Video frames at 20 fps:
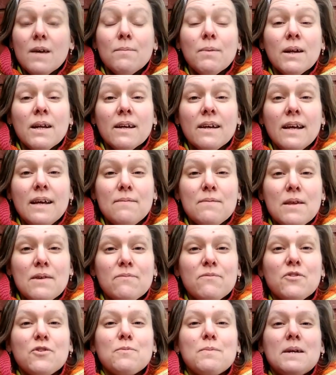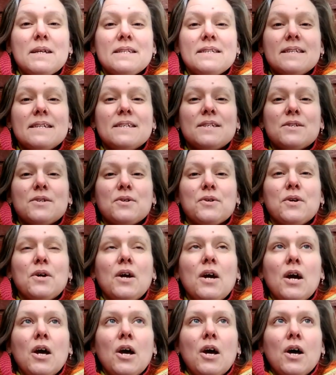But I gave them for my sister
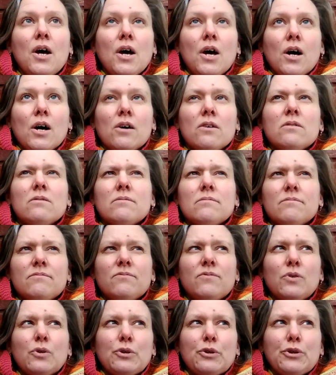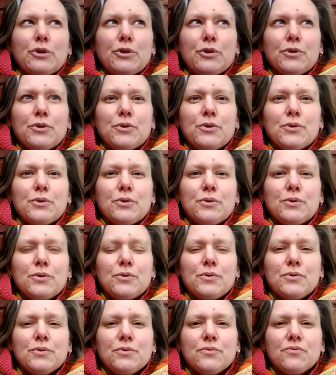for
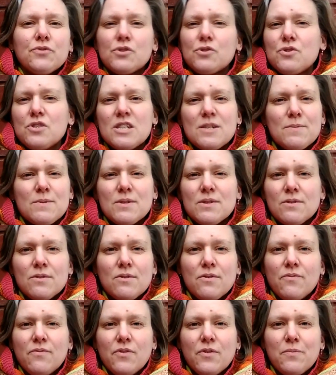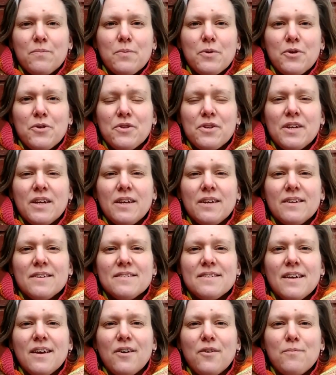Christmas or for birthday,
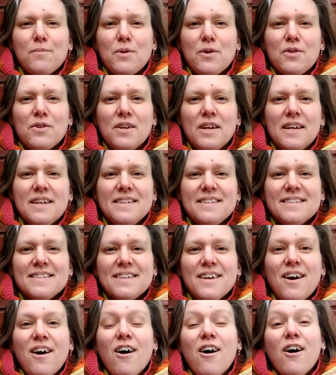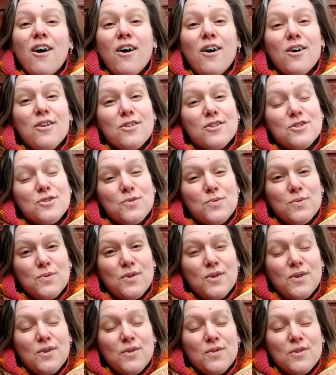because her birthday's on the
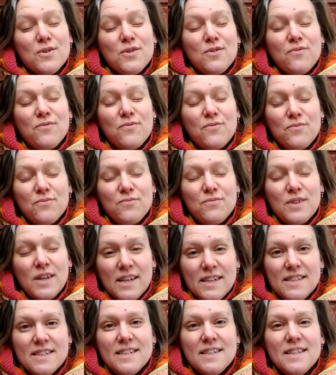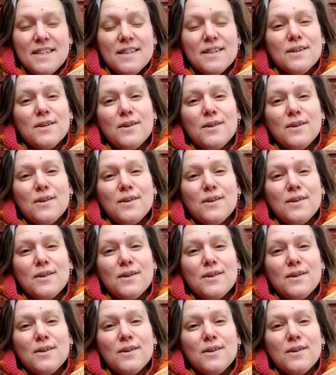19th